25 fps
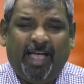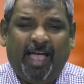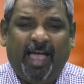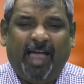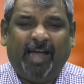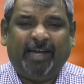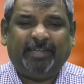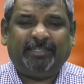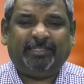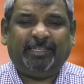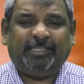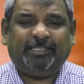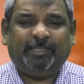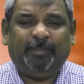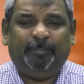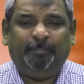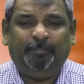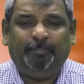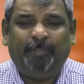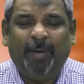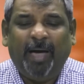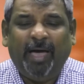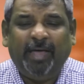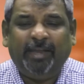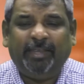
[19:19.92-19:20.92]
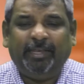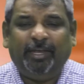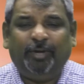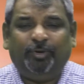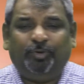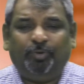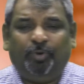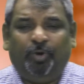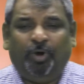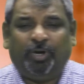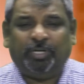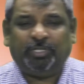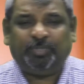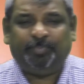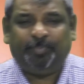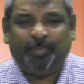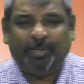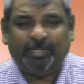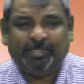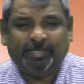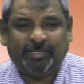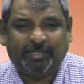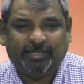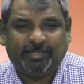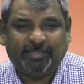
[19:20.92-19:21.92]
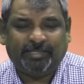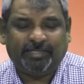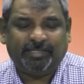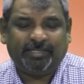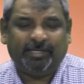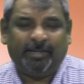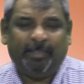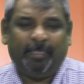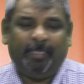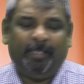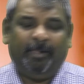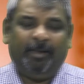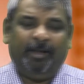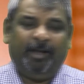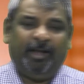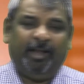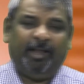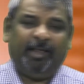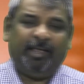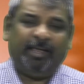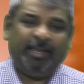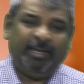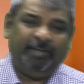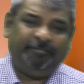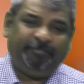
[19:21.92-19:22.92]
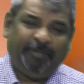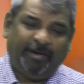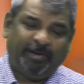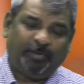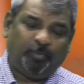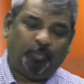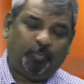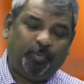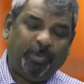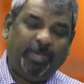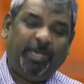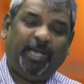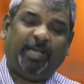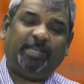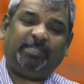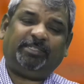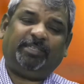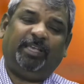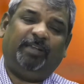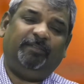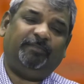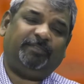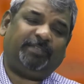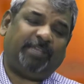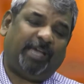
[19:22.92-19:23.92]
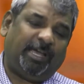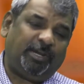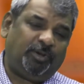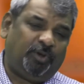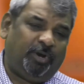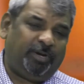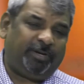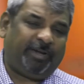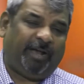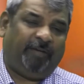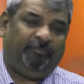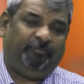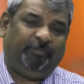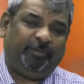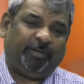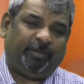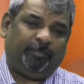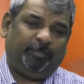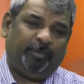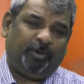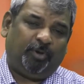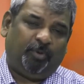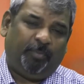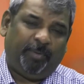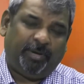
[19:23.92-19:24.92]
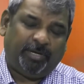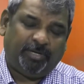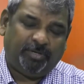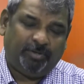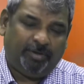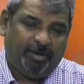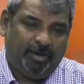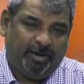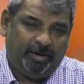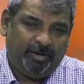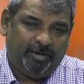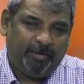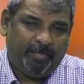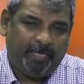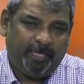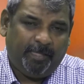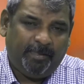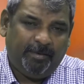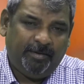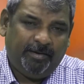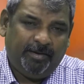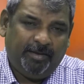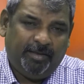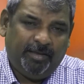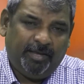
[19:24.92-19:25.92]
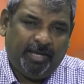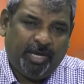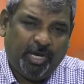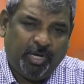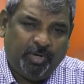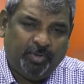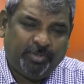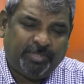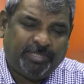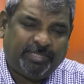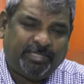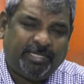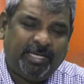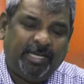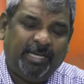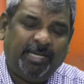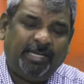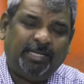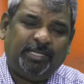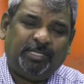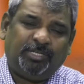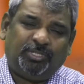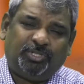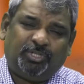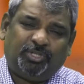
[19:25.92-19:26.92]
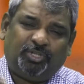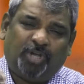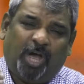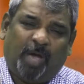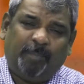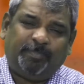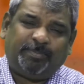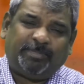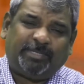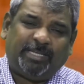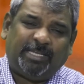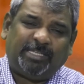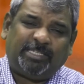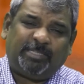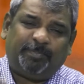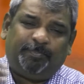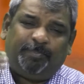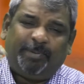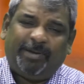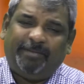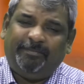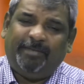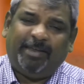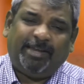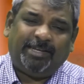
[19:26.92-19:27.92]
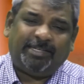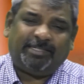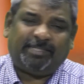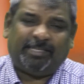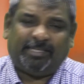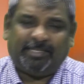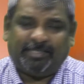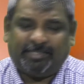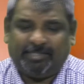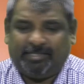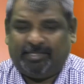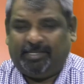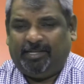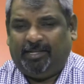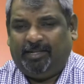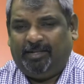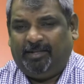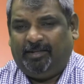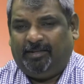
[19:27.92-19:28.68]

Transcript: acts as a barrier to God's presence. In fact, we ourselves are not comfortable going to God. You know, sin stops us, prevents us